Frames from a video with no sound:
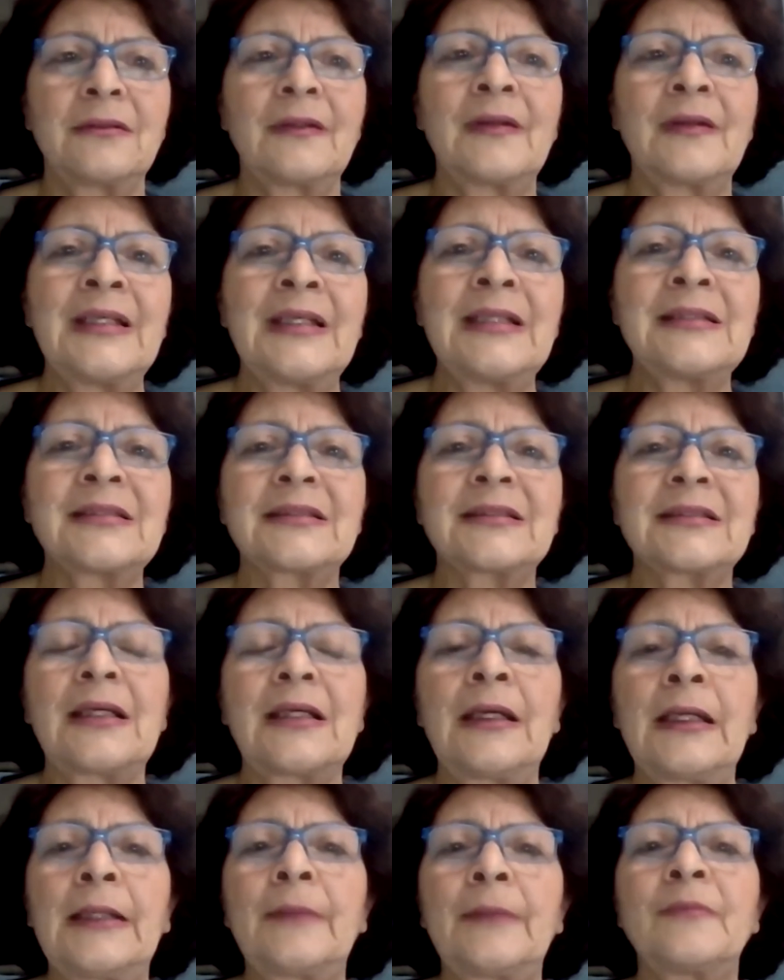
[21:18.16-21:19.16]
these
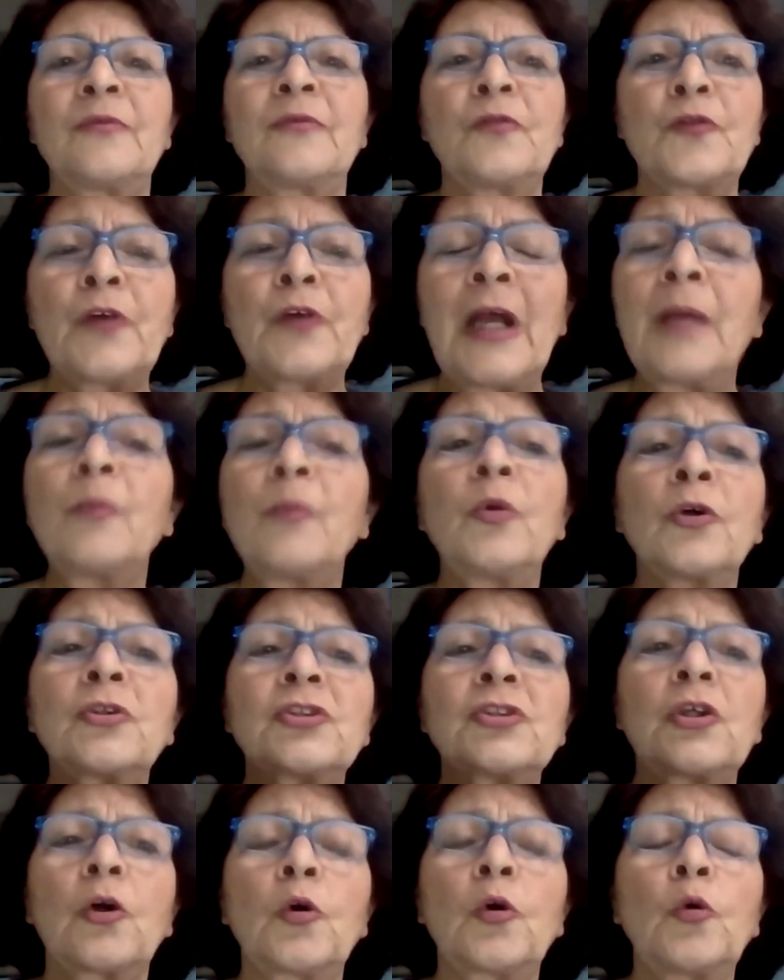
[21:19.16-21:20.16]

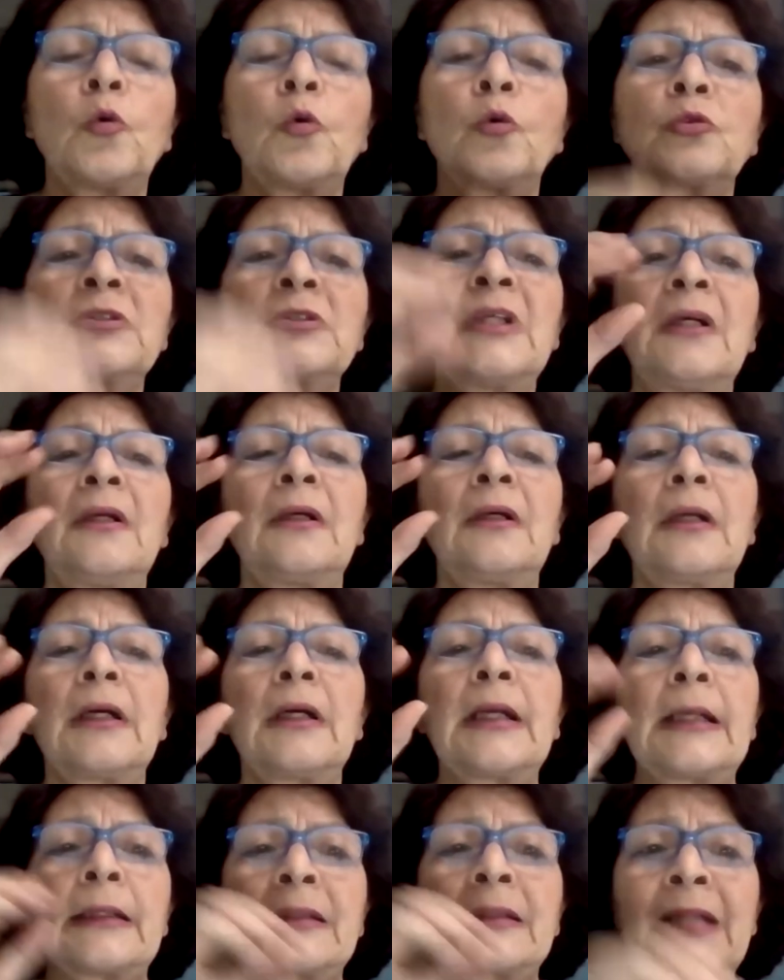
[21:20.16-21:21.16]
frameworks are called
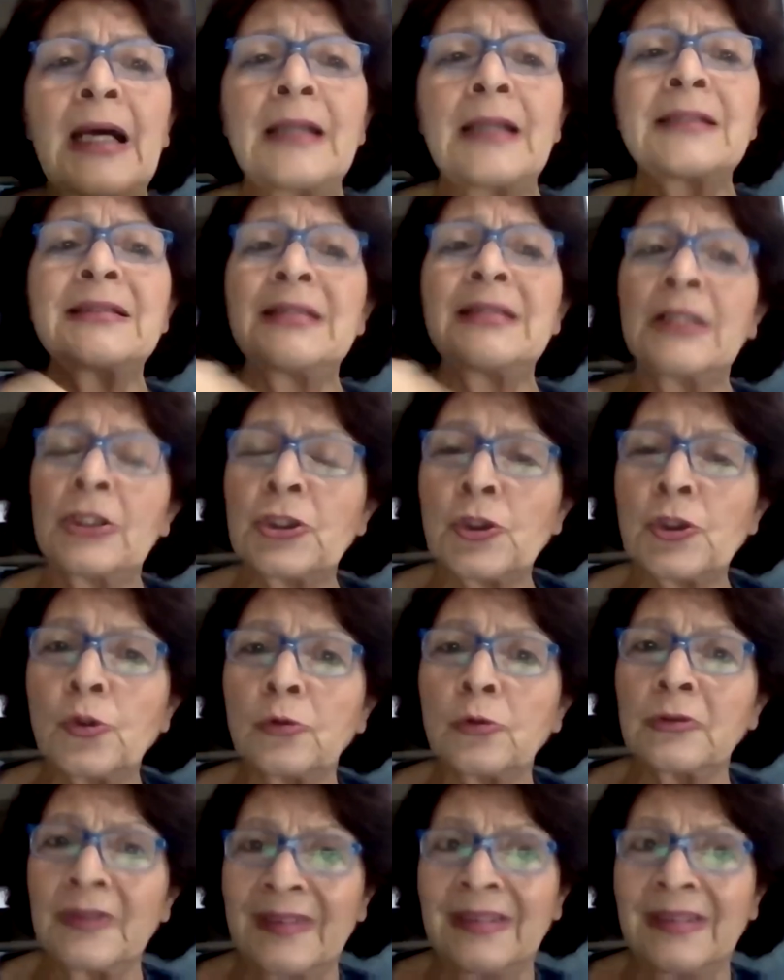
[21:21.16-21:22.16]
Gan
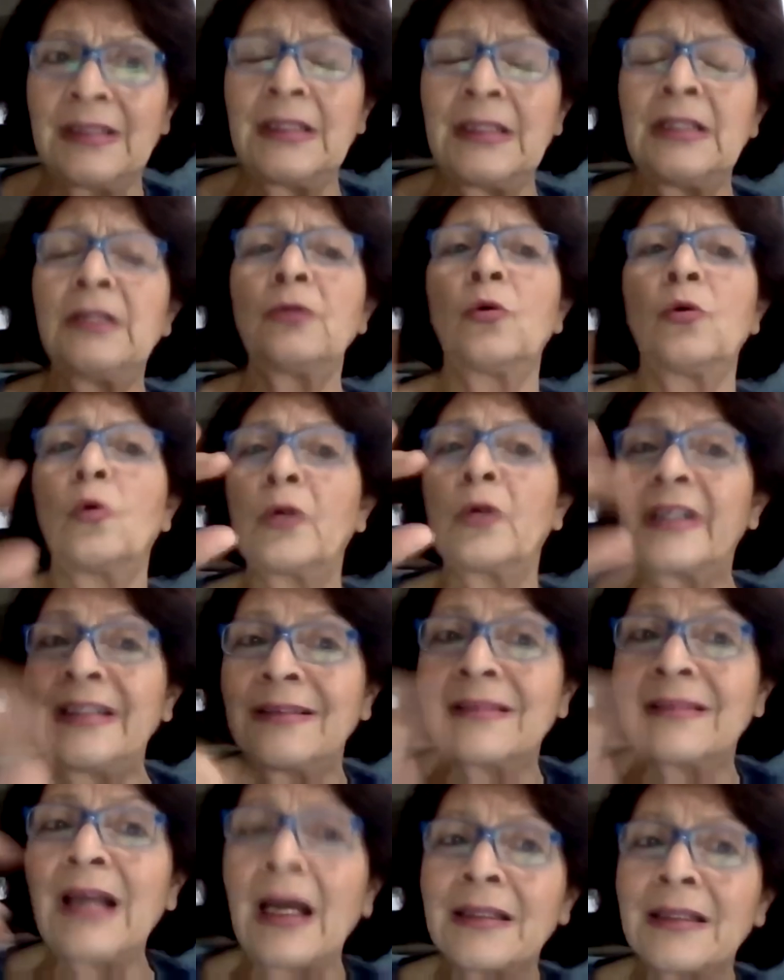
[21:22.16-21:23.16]
Tikshulti or
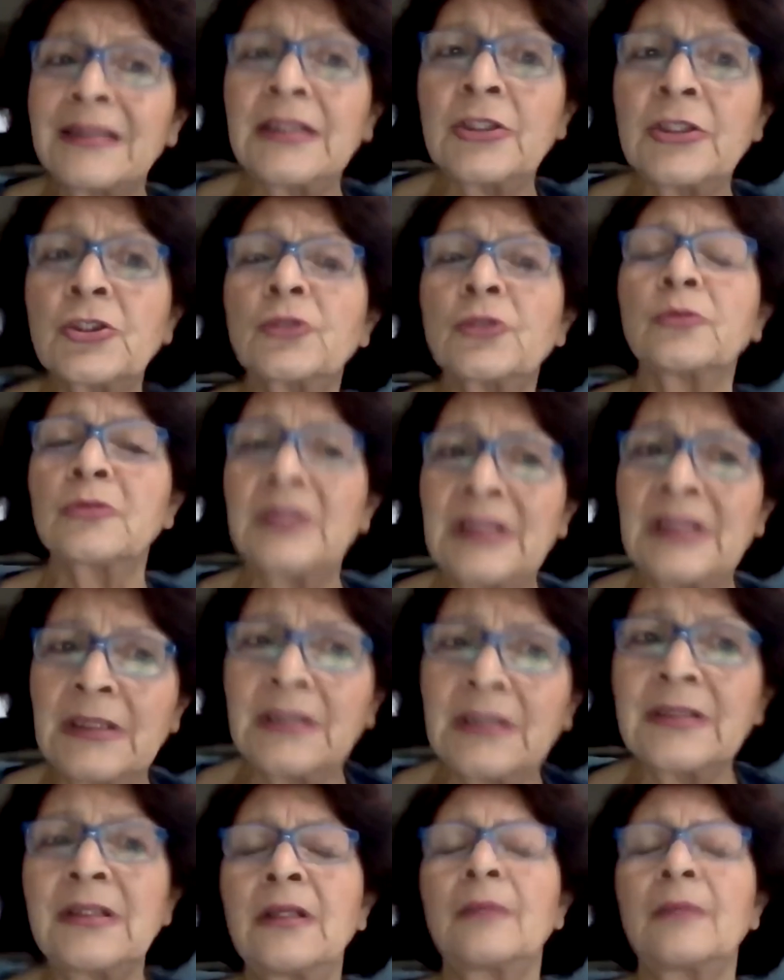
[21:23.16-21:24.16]
Kita Tikshultit,
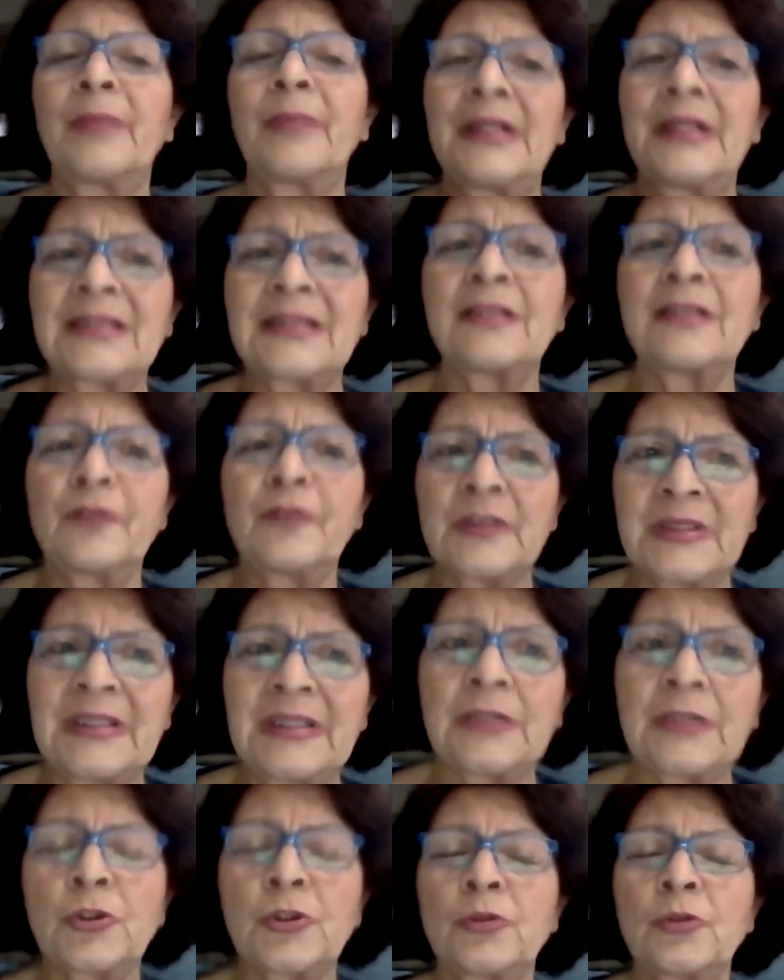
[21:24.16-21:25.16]
Bet Sefer
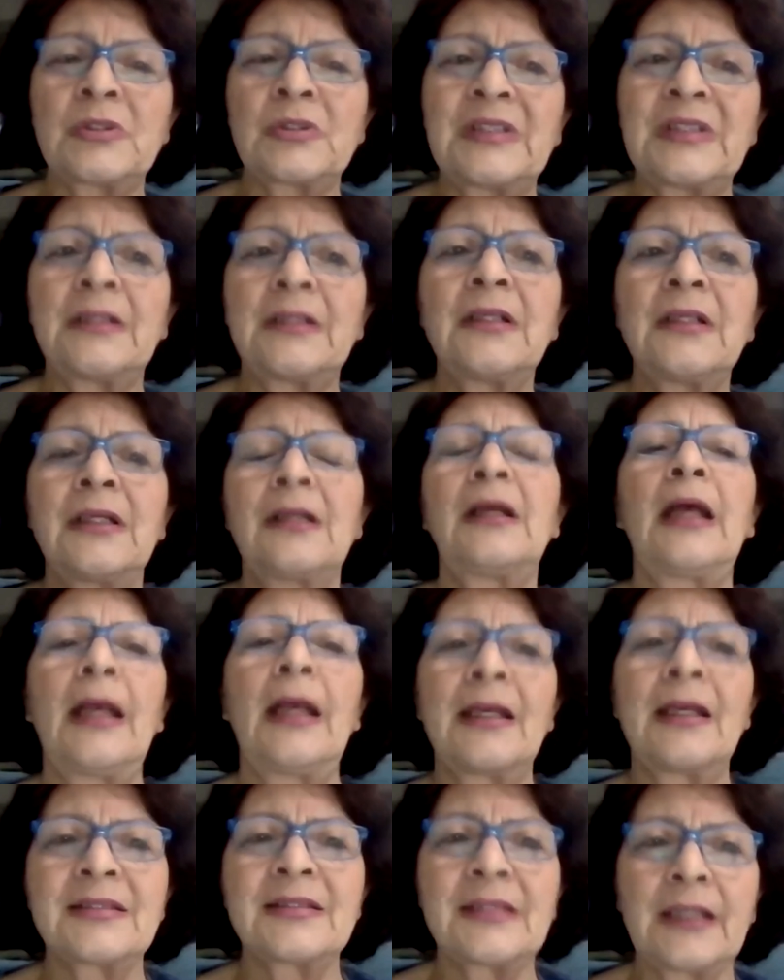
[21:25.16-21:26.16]
Tikshulti,
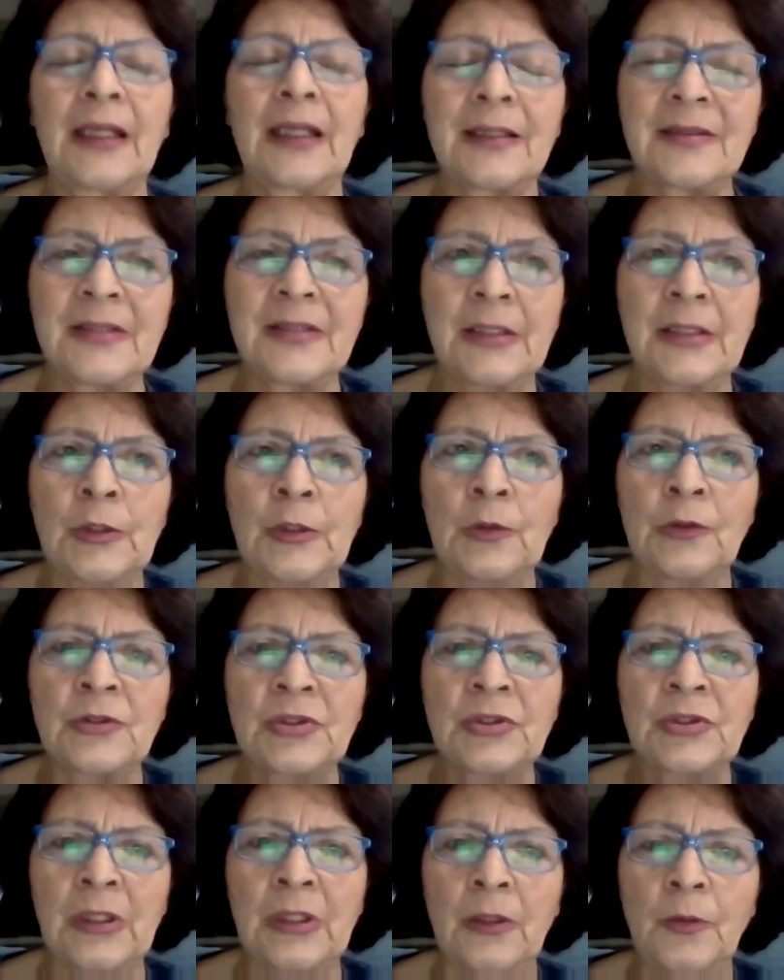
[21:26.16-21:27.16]
as the
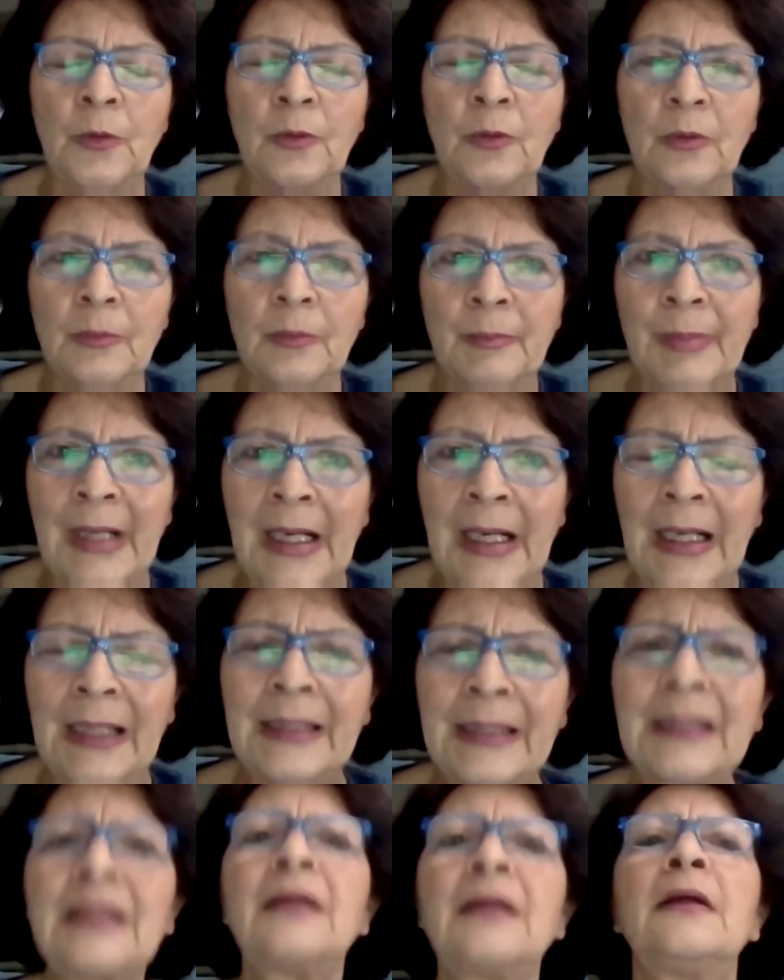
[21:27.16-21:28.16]
years go
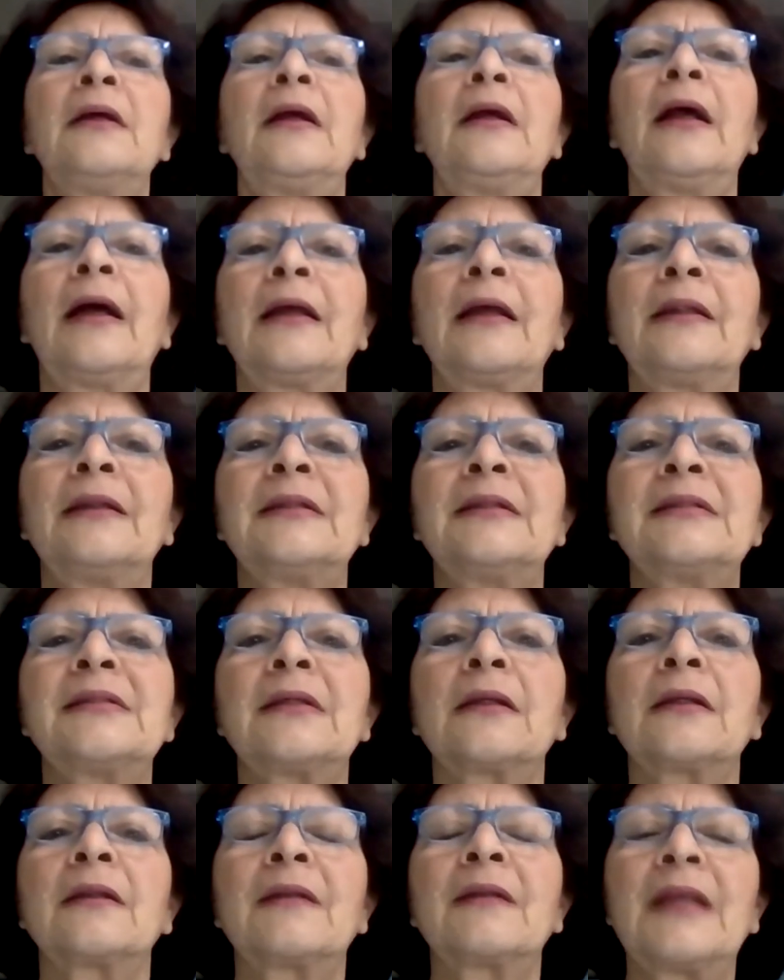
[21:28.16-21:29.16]
by. And
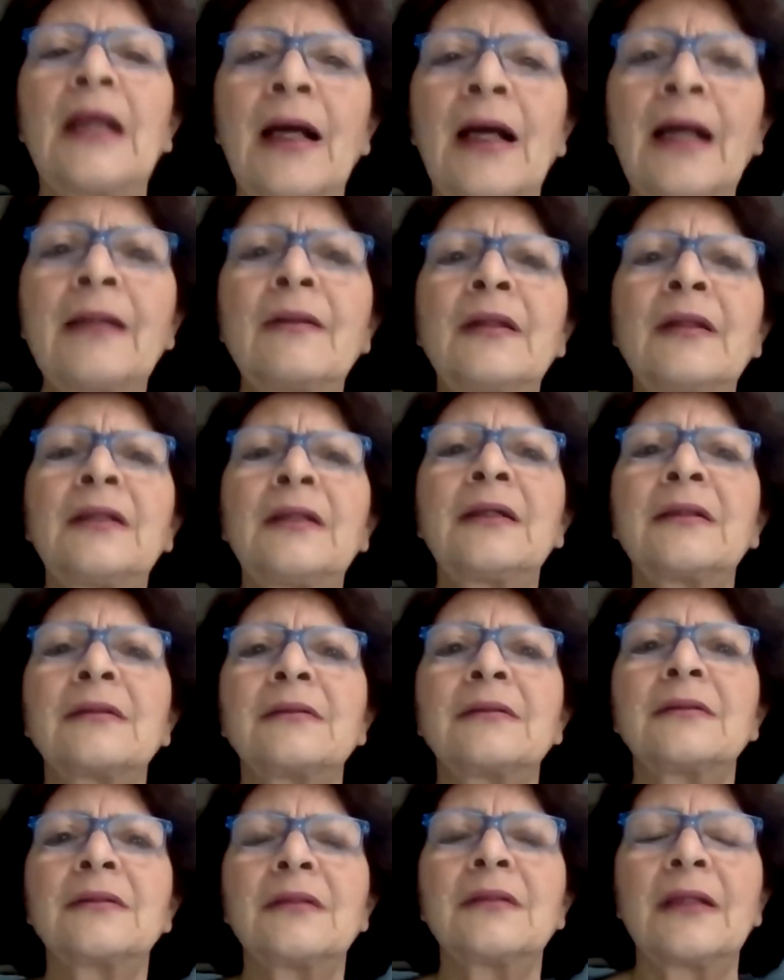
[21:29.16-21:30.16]
the other
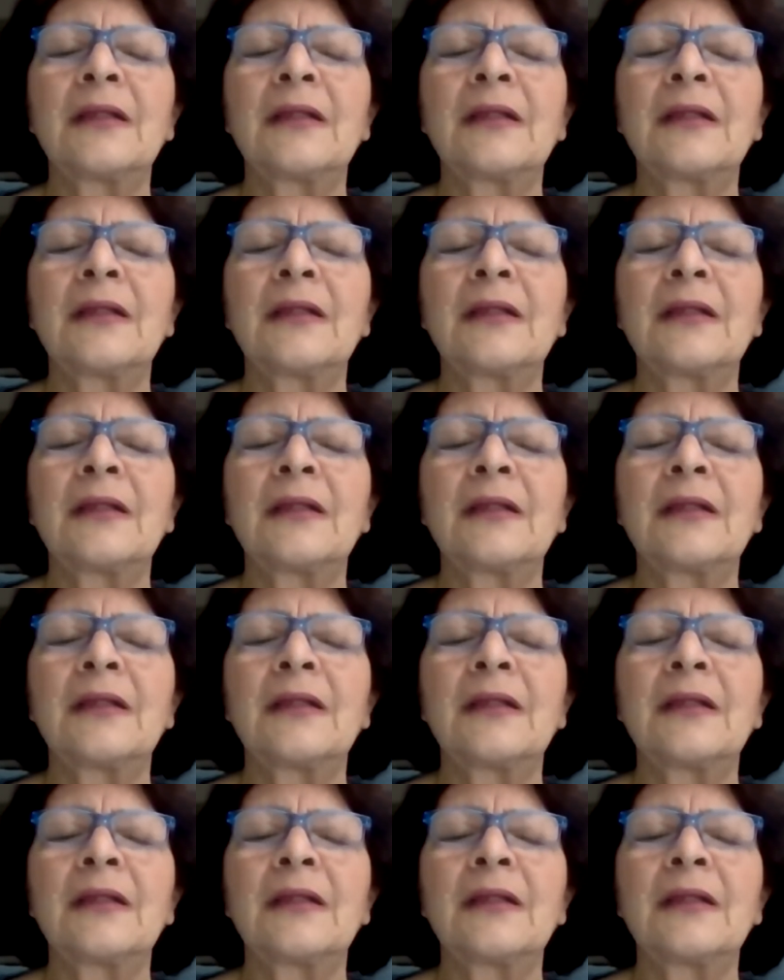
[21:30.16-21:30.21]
